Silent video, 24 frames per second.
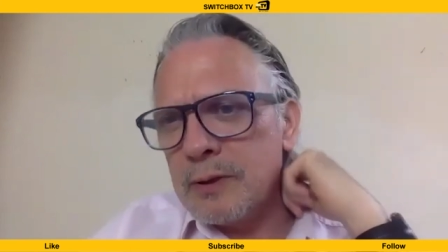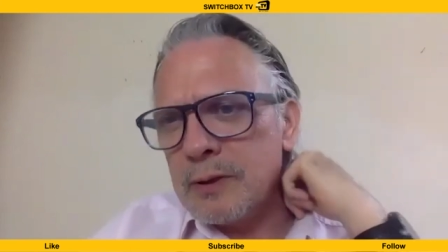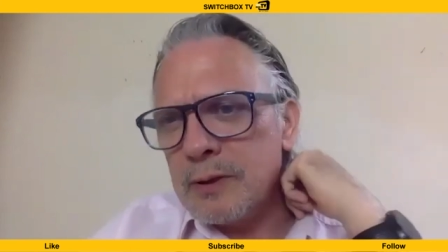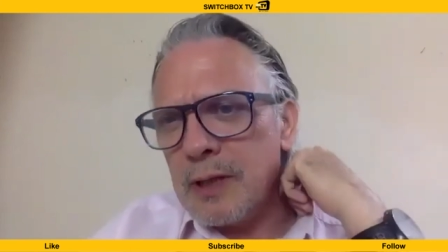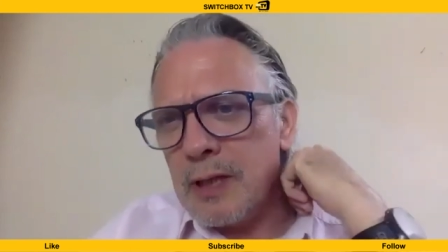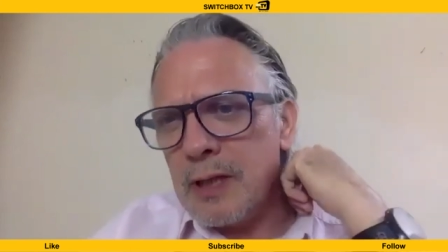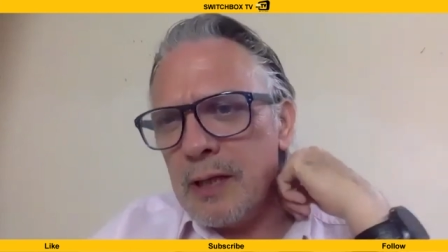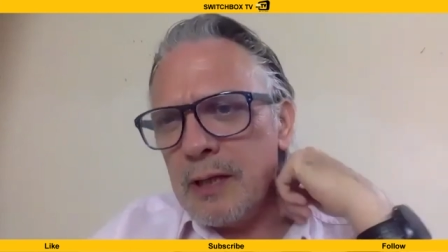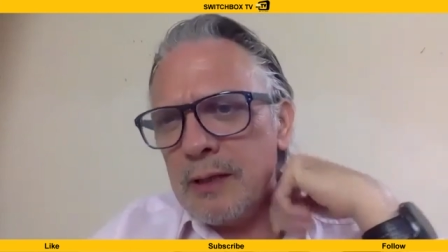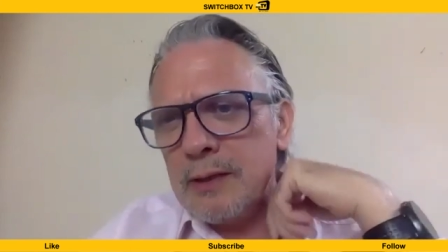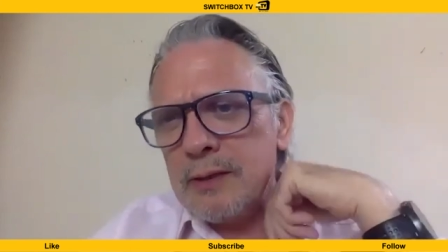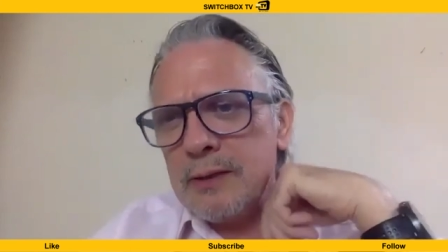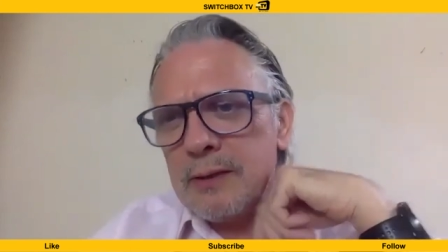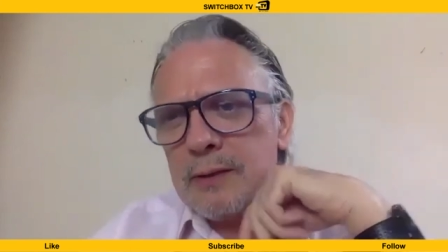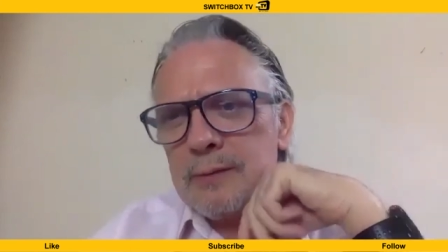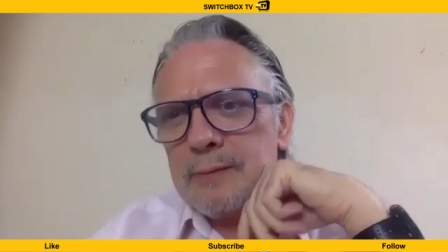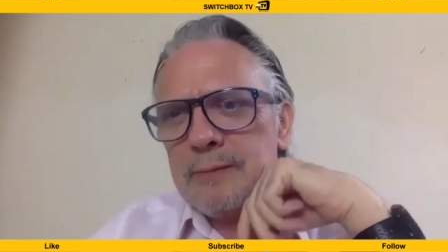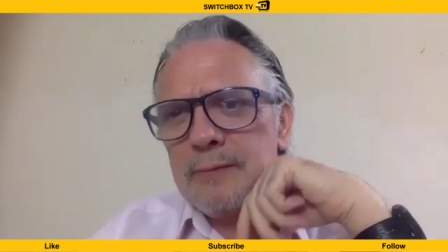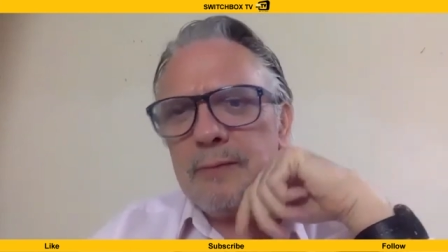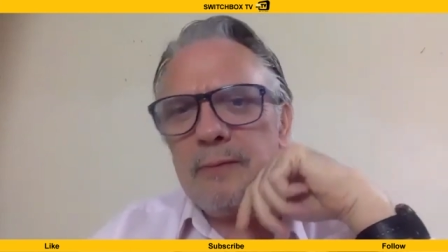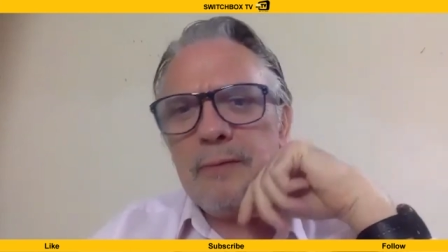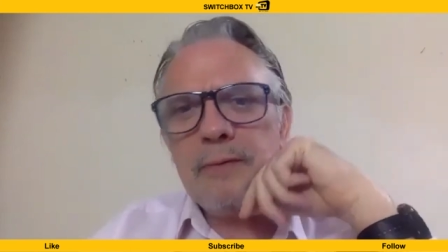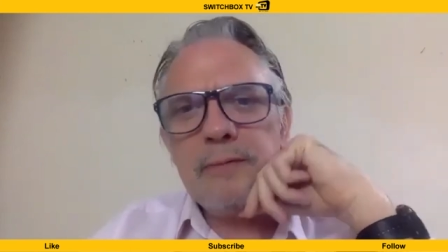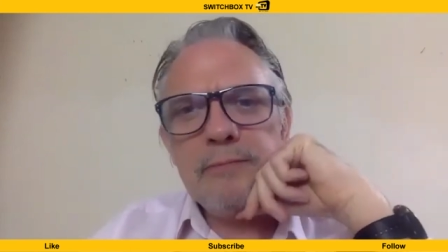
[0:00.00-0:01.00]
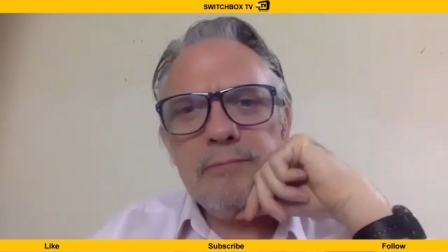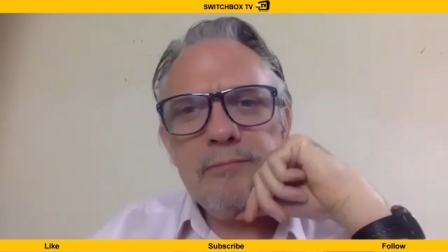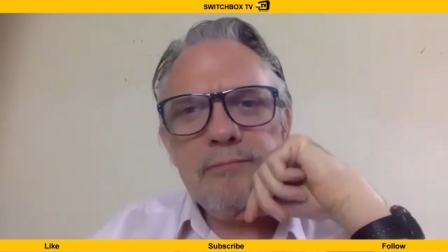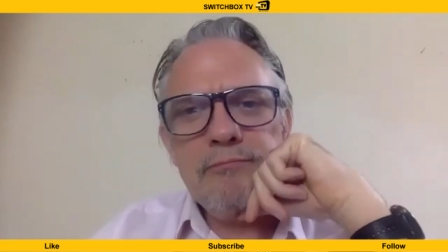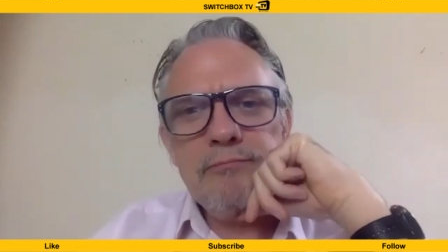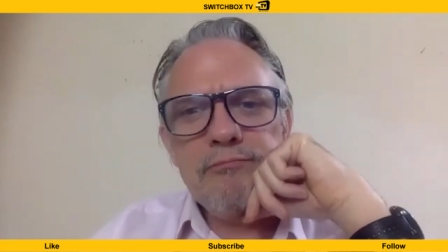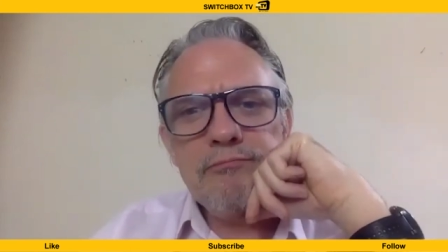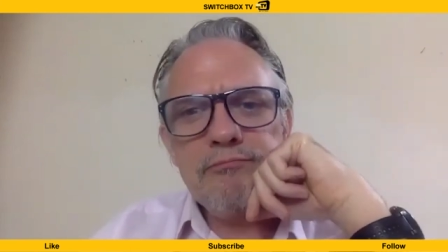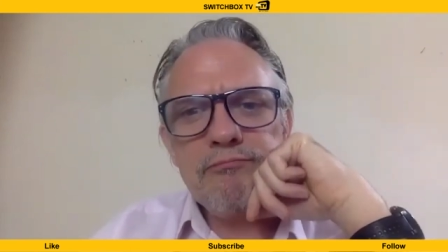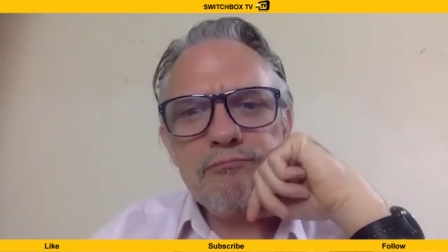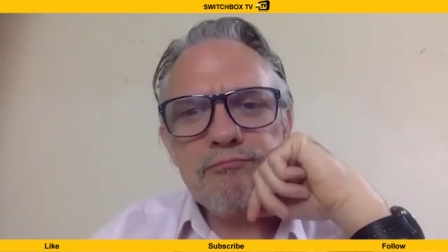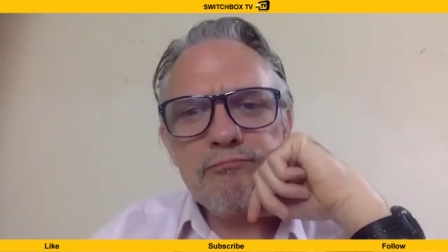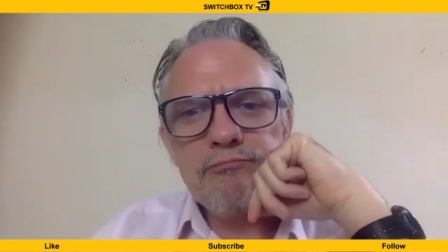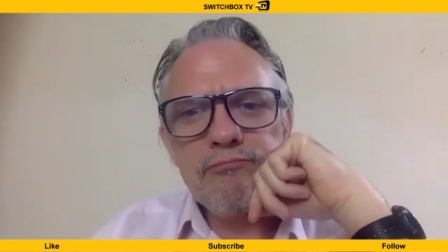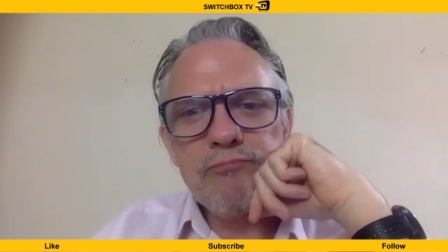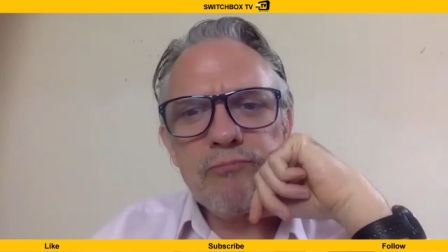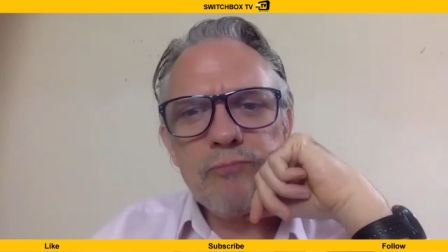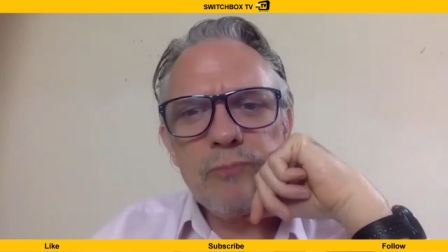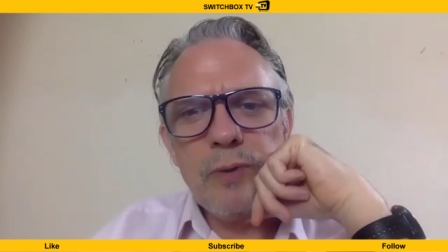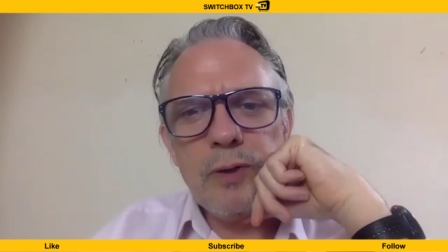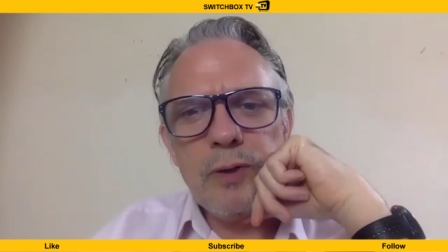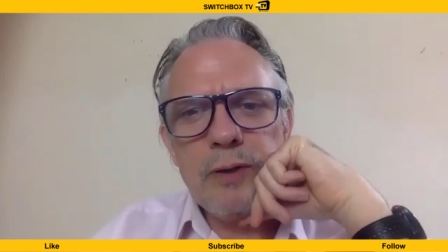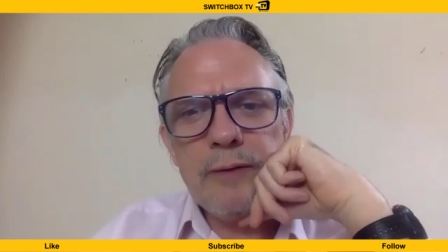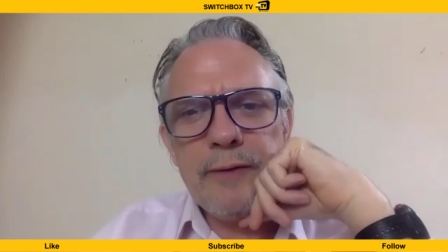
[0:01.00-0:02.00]
say is
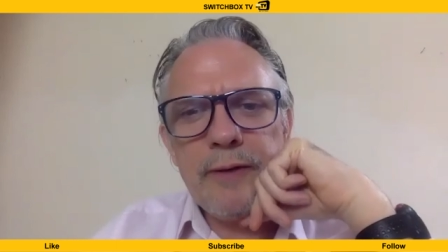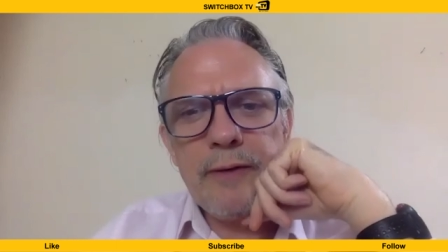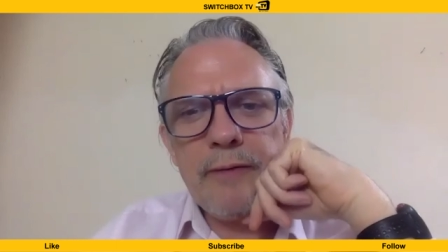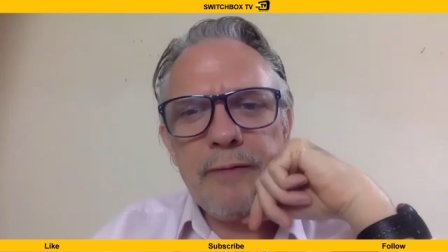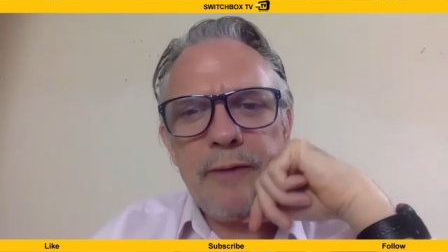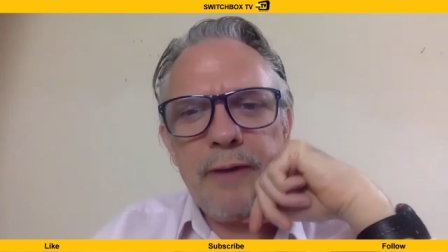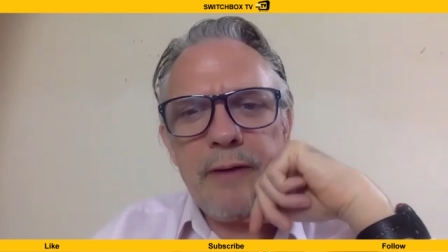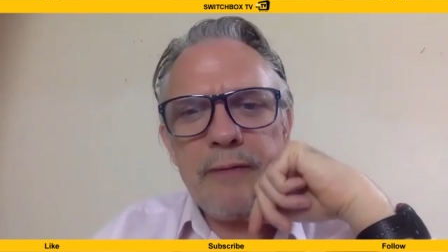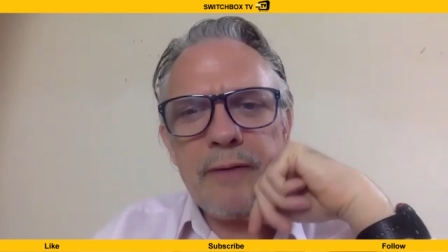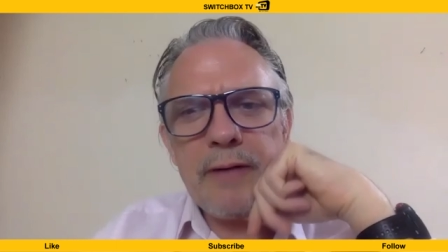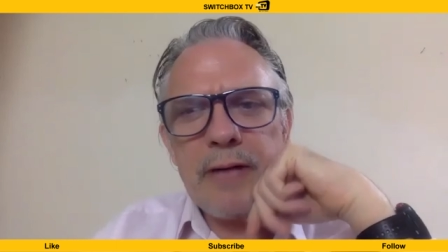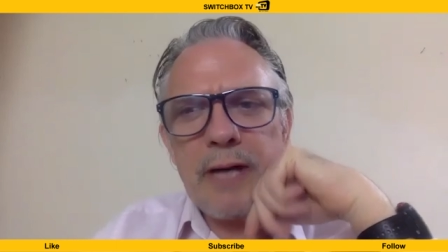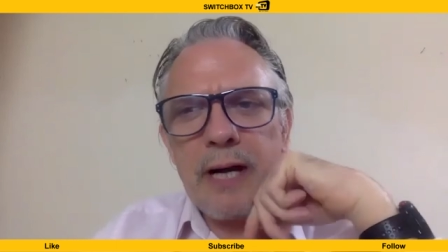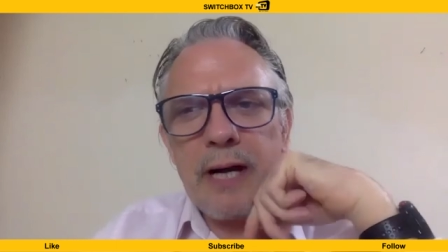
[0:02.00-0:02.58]
one of your favorite.